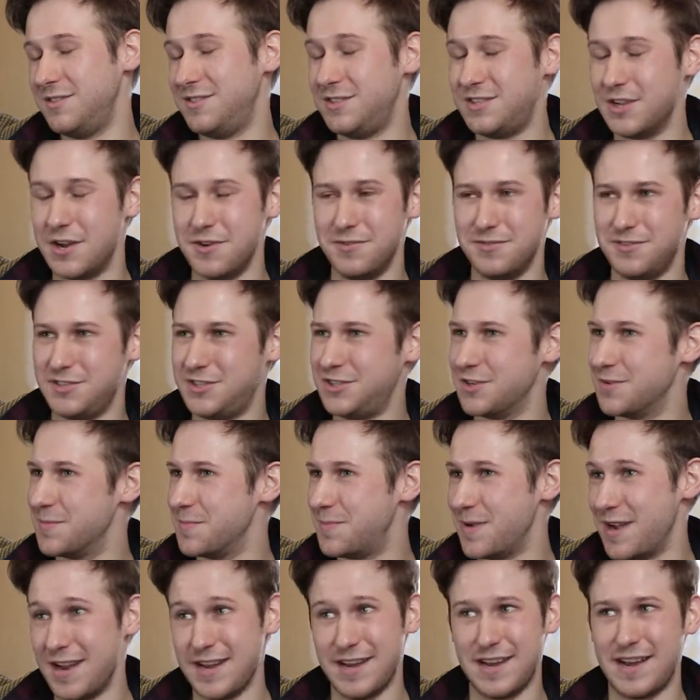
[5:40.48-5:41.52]
don't
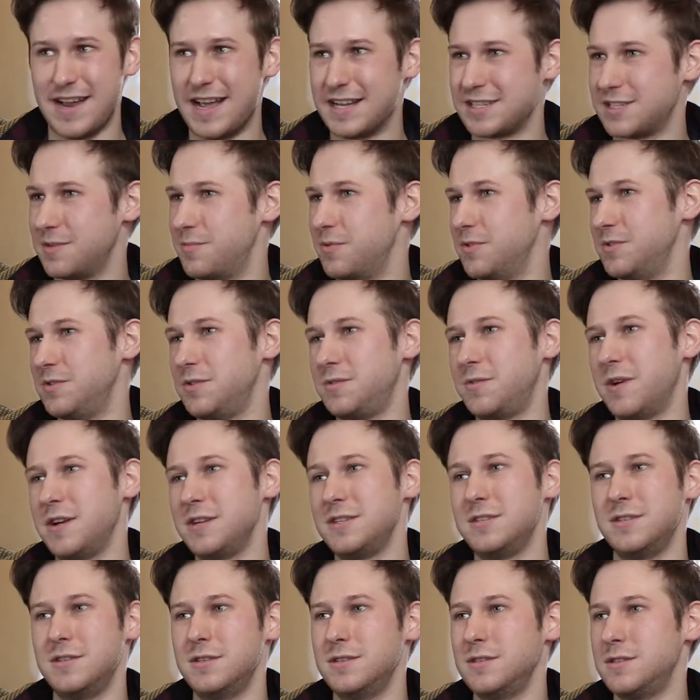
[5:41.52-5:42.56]
jump in and ask a bunch of
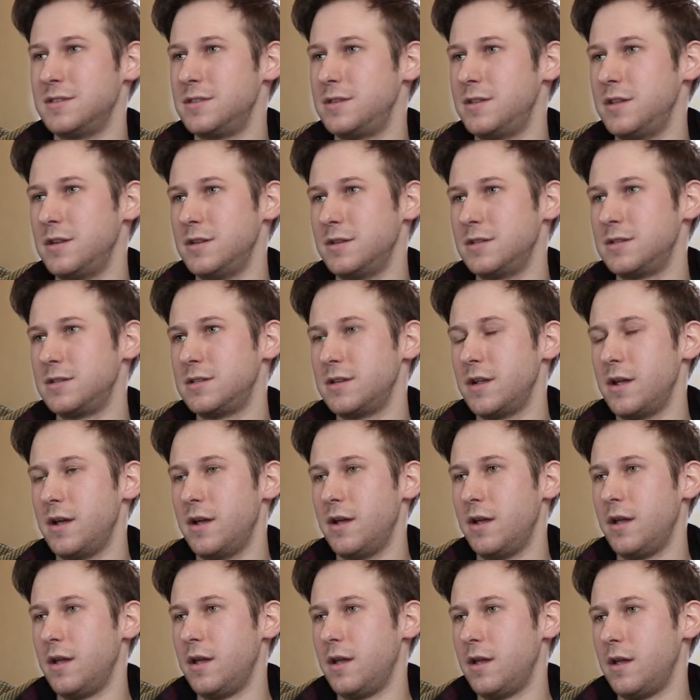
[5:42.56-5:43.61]
questions
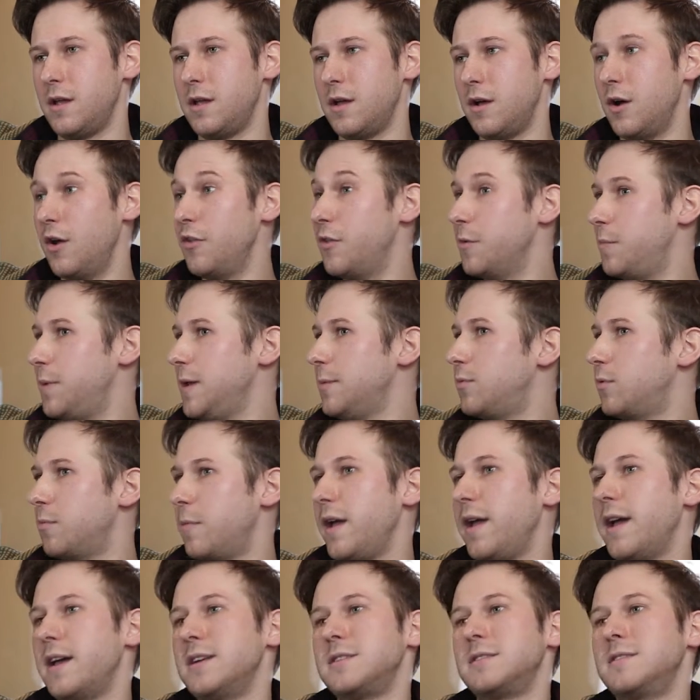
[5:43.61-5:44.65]
that other people
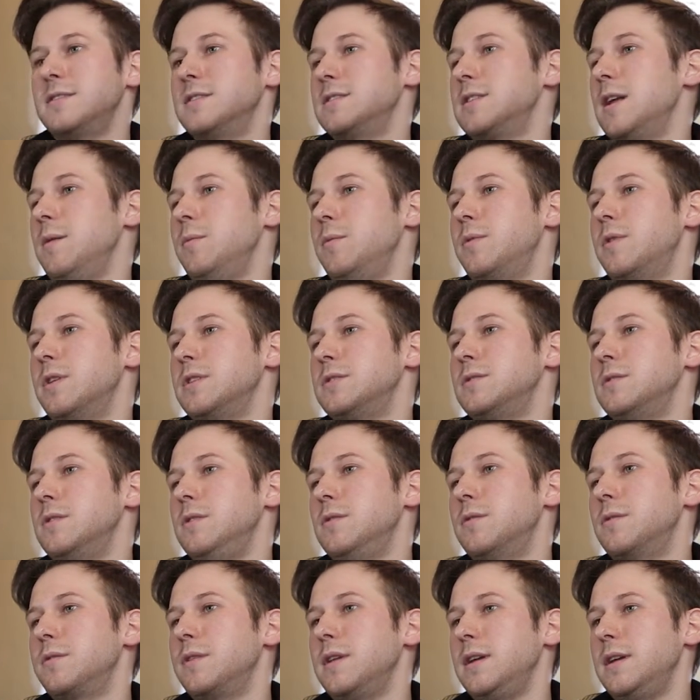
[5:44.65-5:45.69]
might ask the same question that
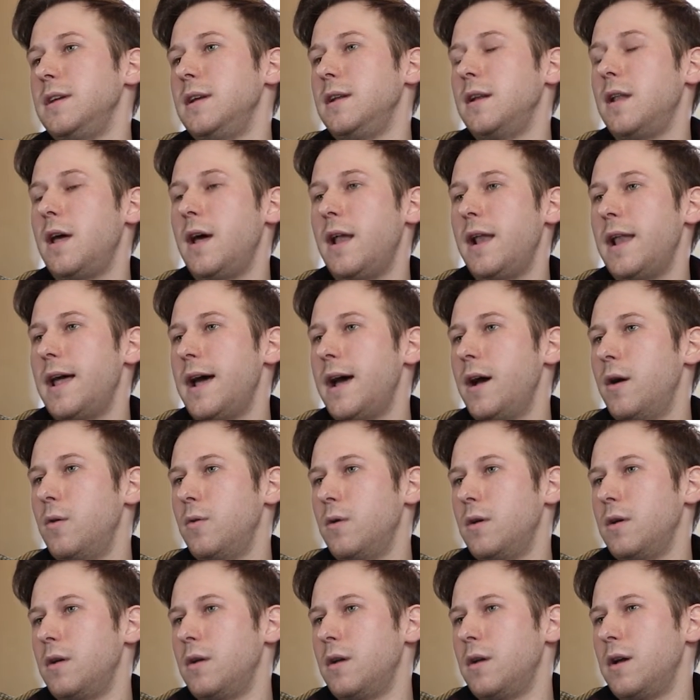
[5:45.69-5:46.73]
you're thinking.
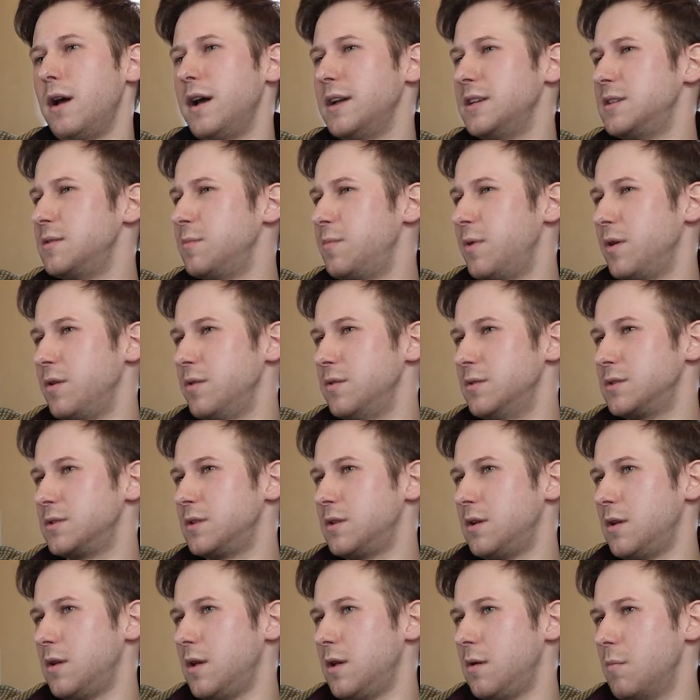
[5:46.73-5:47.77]
Allow, I suppose,
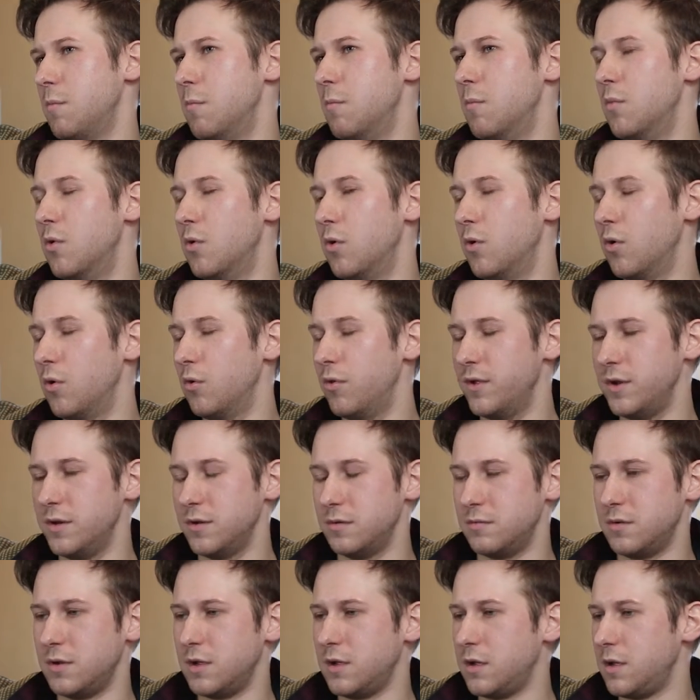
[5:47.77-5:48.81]

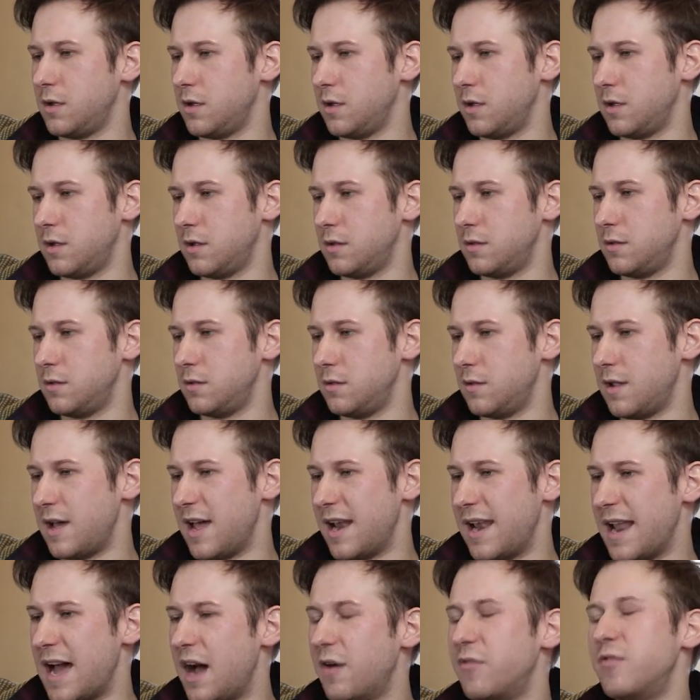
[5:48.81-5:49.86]

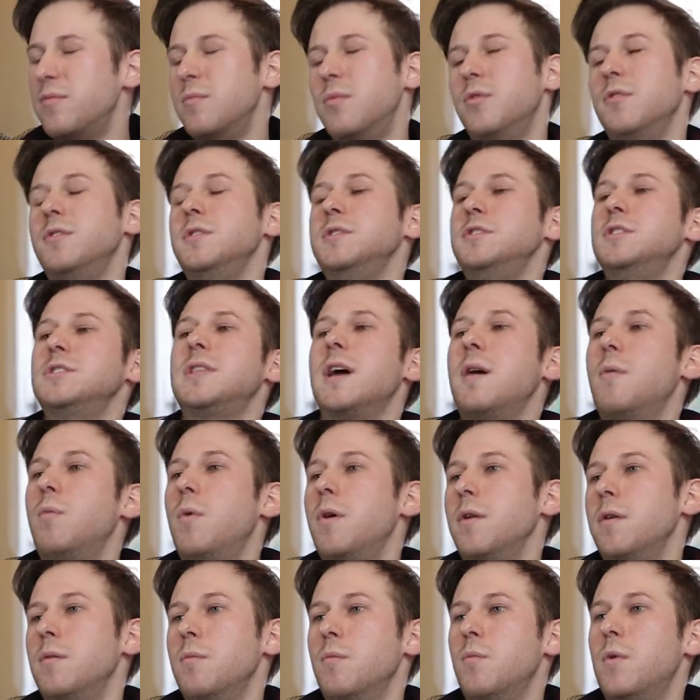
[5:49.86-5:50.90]
allow for more than just that
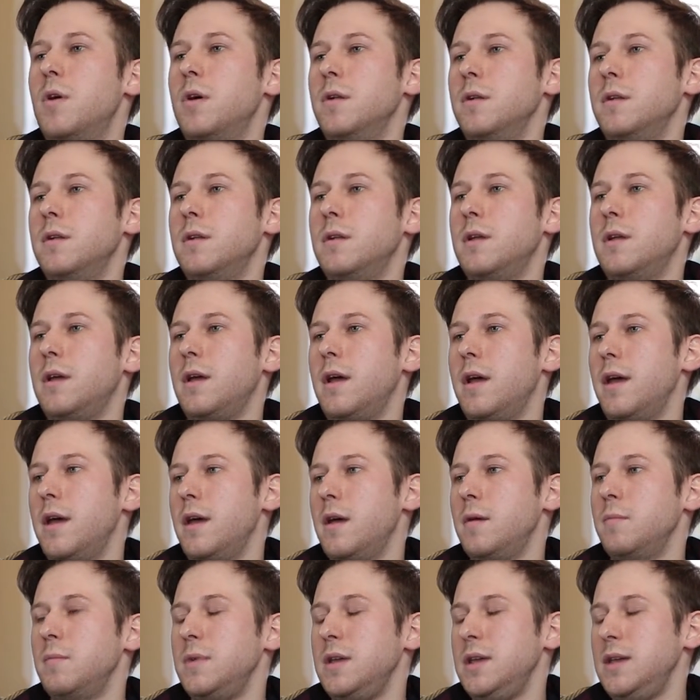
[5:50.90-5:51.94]
one-on-one.
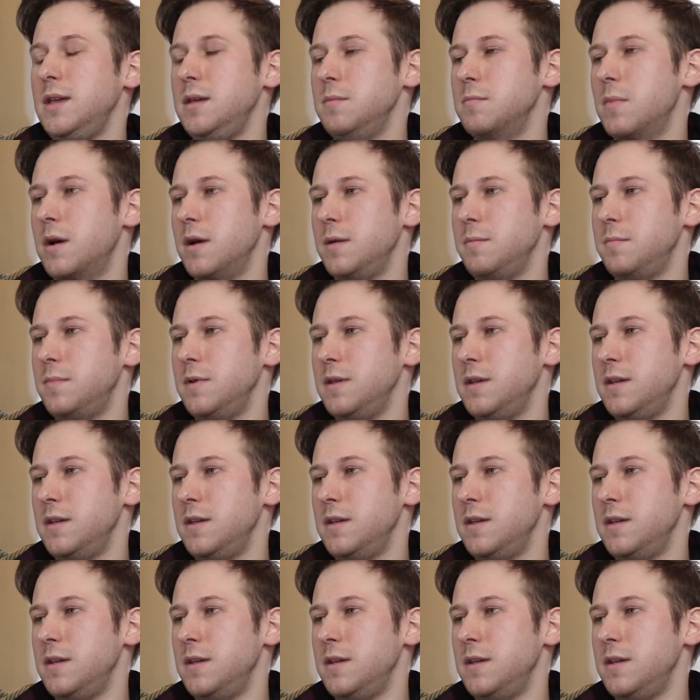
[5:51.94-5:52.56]
He might